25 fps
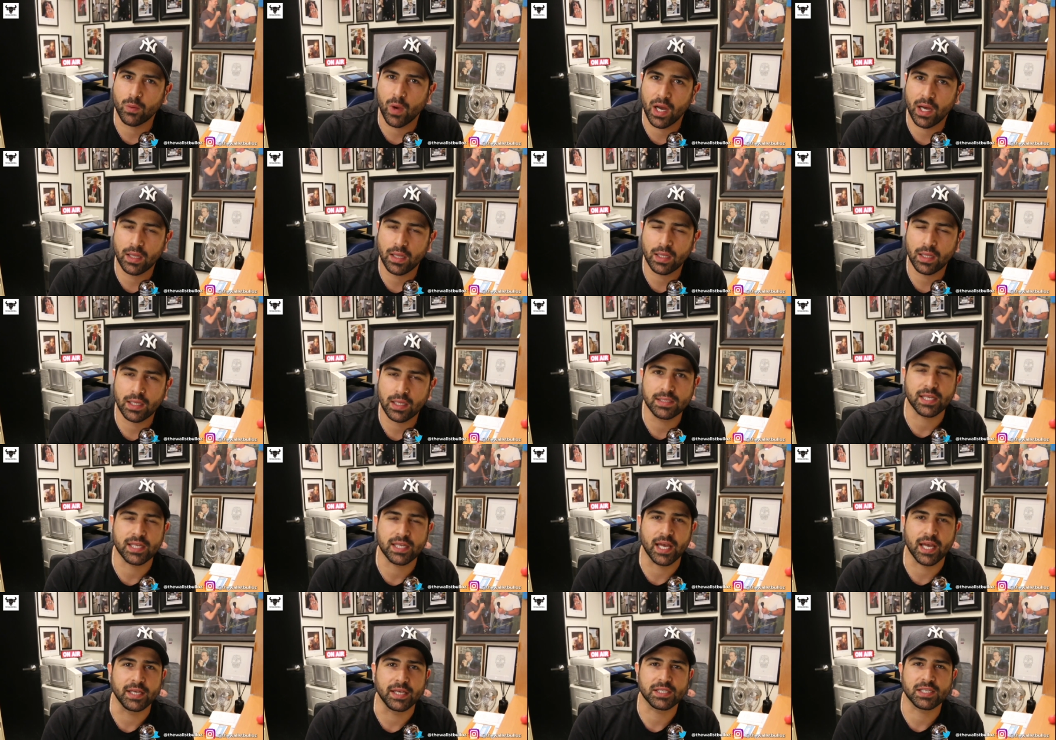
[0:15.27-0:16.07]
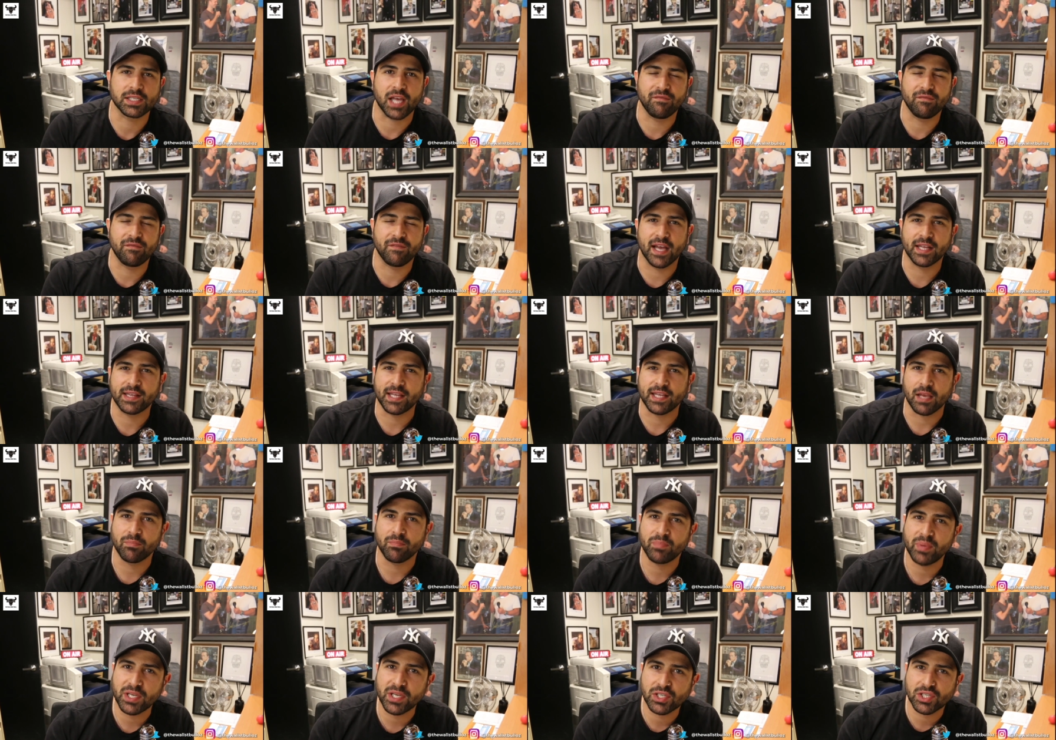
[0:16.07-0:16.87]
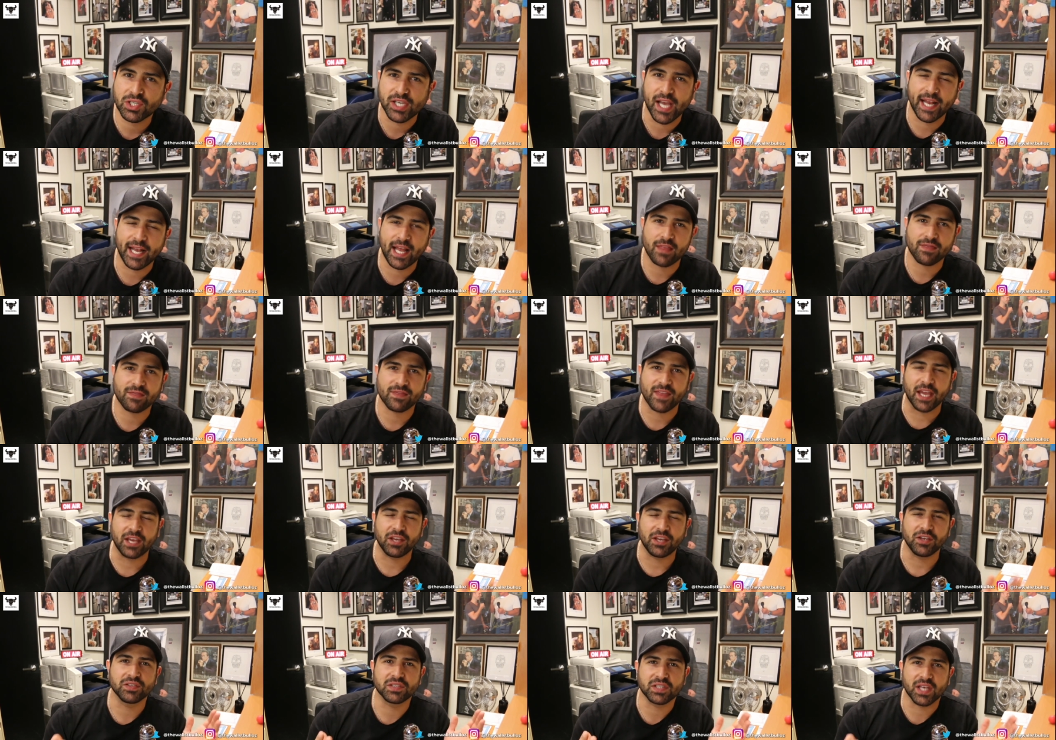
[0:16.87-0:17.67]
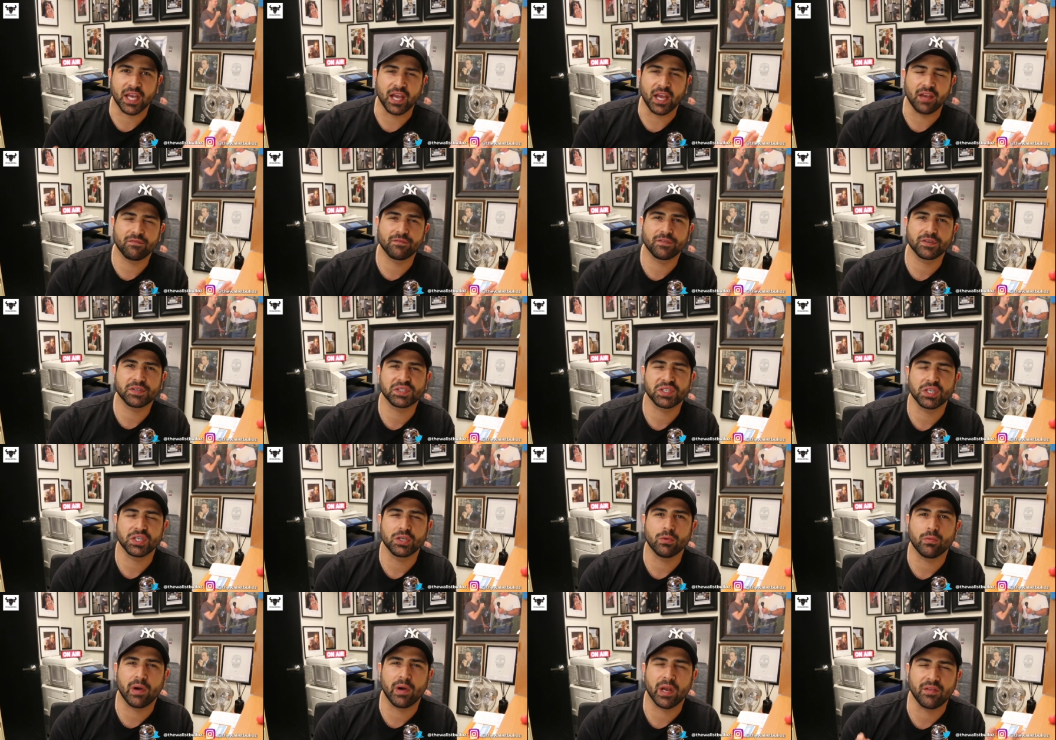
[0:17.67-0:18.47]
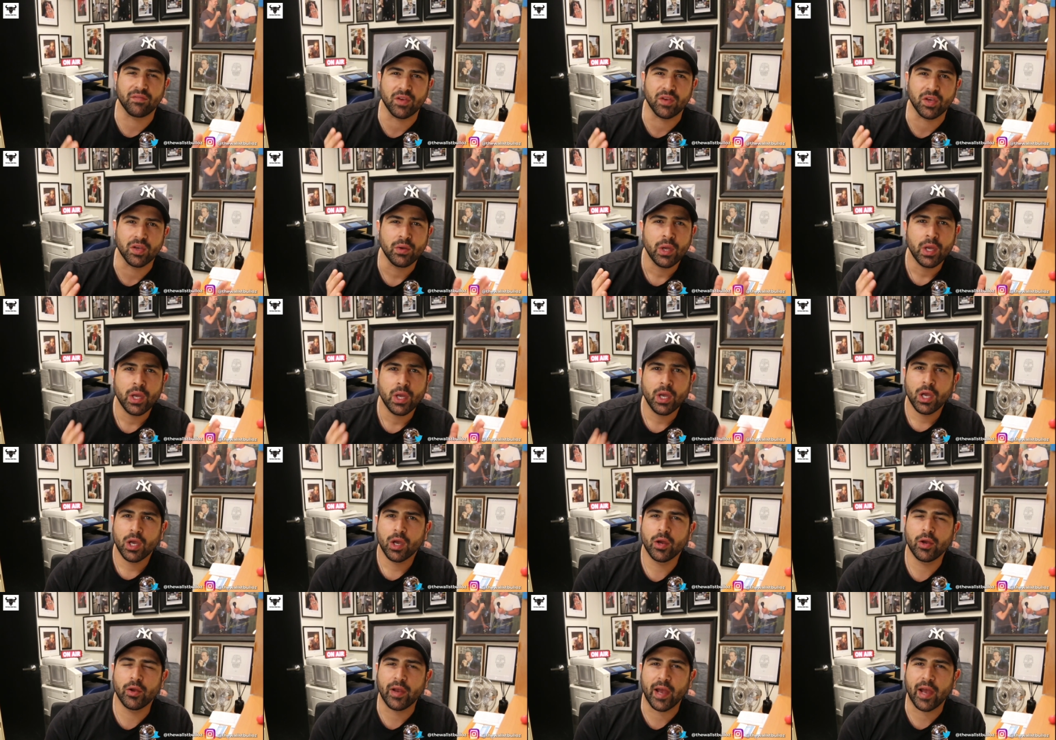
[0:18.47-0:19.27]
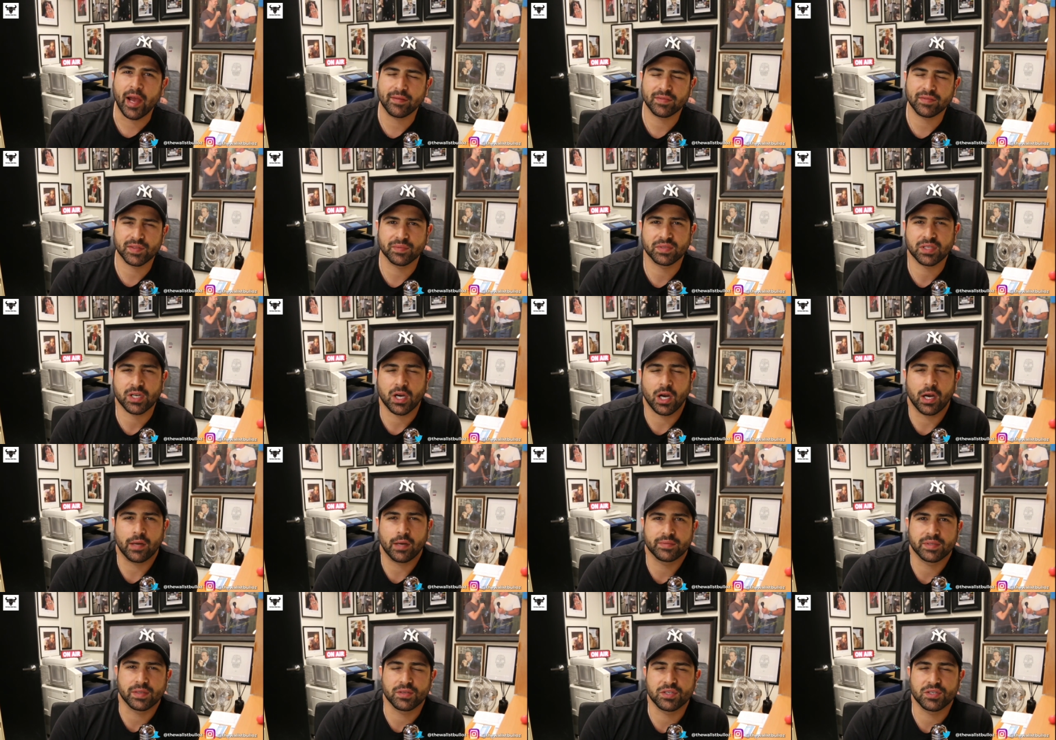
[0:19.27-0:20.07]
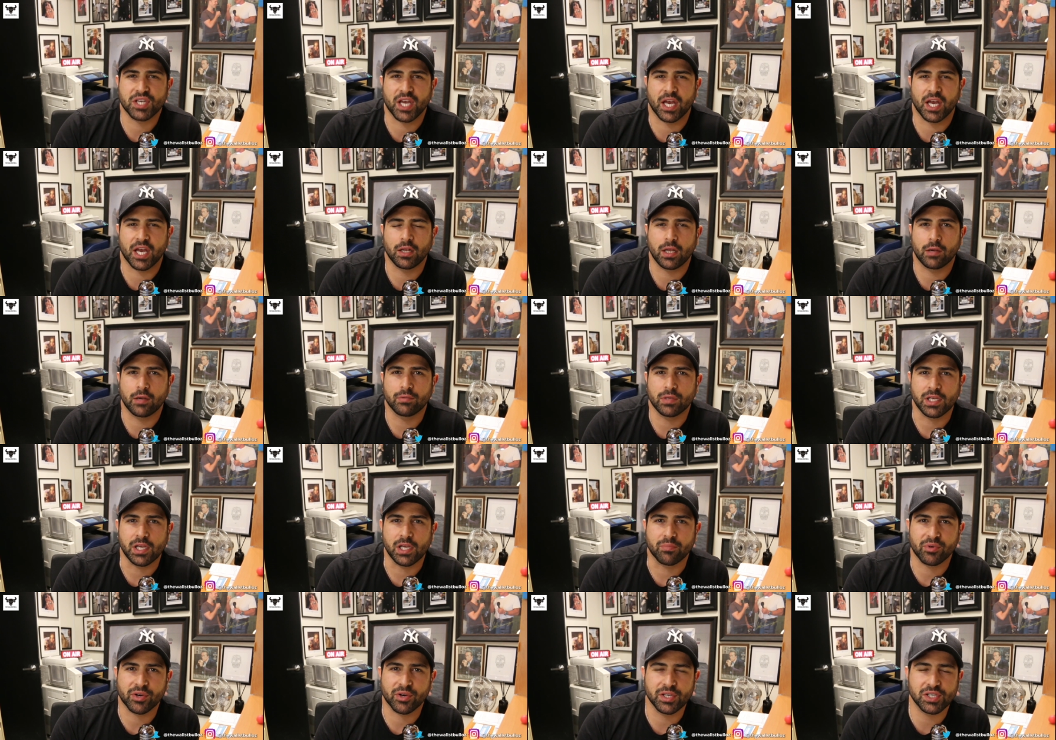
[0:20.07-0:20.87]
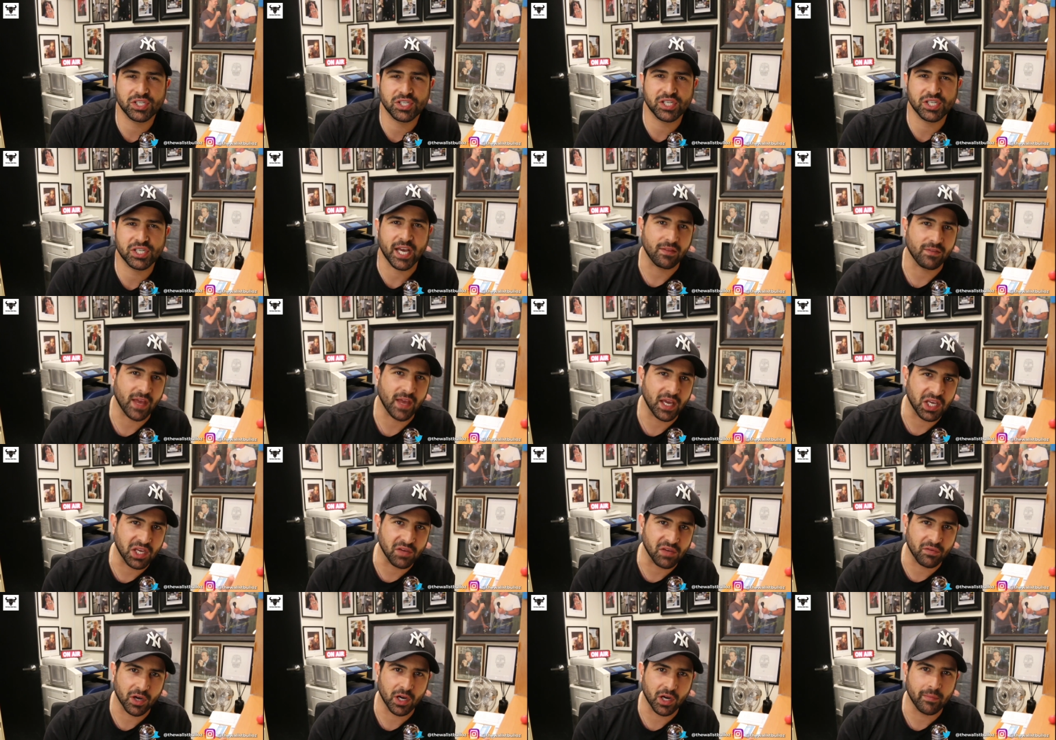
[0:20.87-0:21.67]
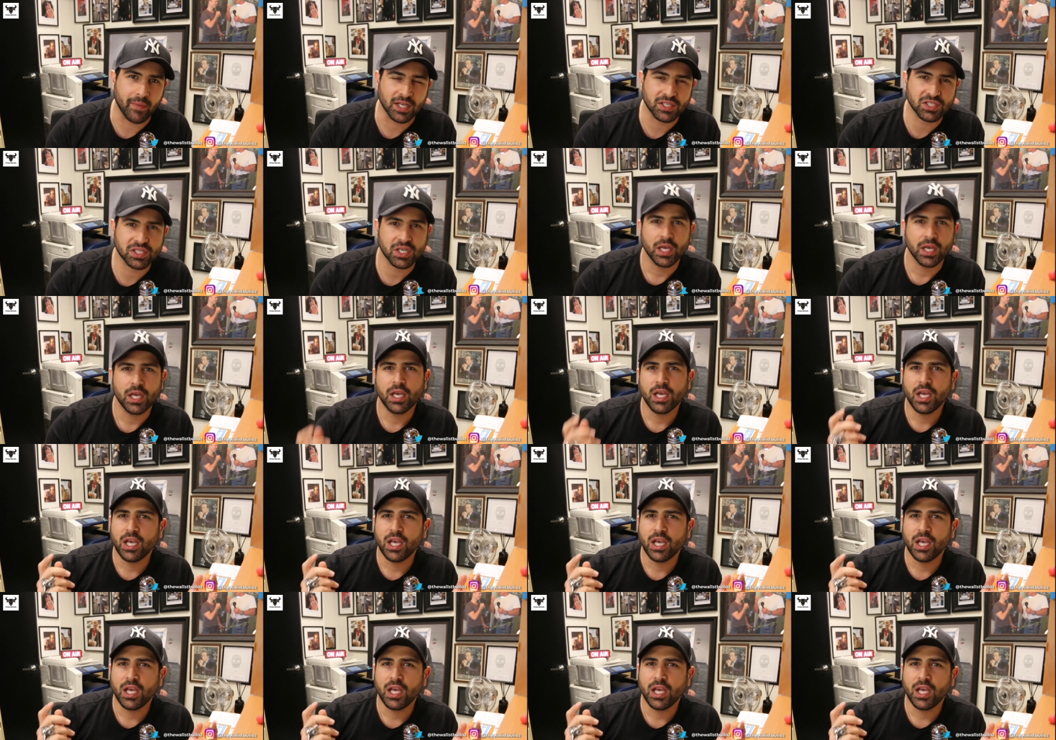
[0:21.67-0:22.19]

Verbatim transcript: well and staying safe out there. Big shout out and thank you to every single one of you who have subscribed to the channel. I really appreciate it. Thank you very much.